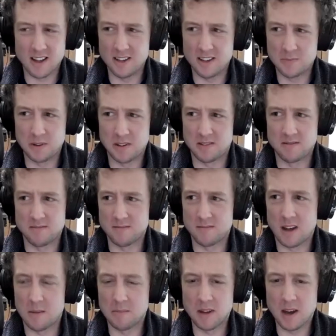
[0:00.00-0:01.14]
been
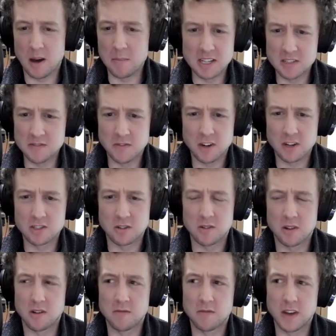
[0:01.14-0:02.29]
amazing for us
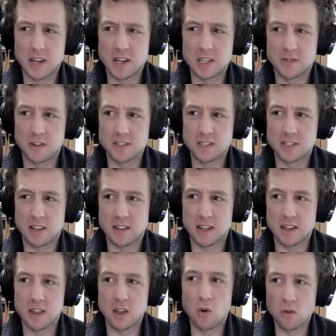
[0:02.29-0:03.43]
on various fronts. I
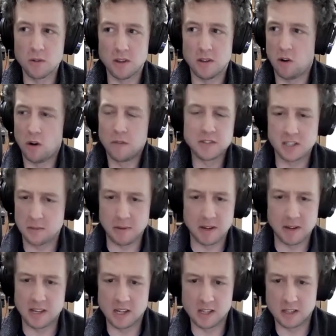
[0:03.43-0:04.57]
think obviously the big
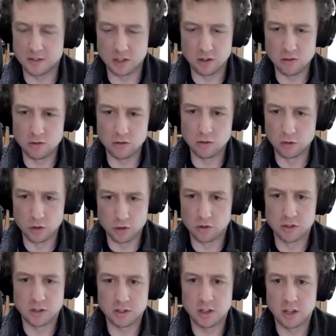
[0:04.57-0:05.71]
negatives are no
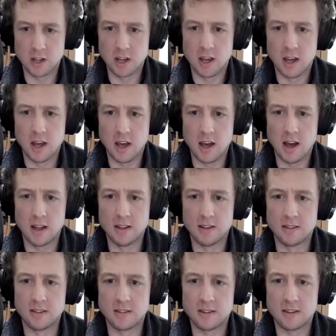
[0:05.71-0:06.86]
shows,
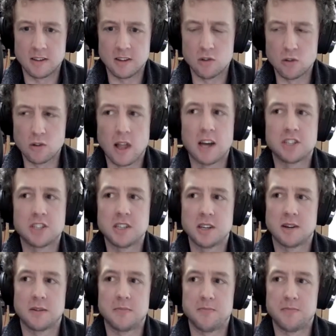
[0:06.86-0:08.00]
and last
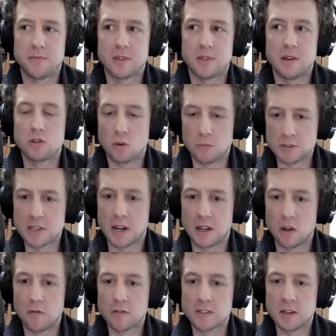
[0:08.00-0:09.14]
year it was almost like a
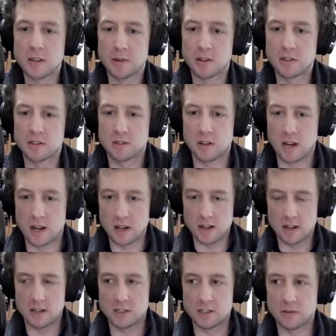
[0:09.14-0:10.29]
novelty because,
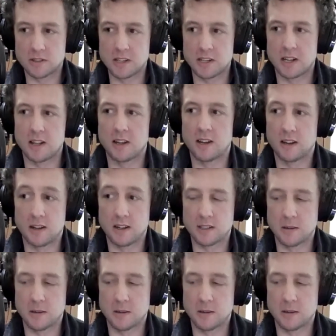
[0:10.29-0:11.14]
as you were saying earlier, and as I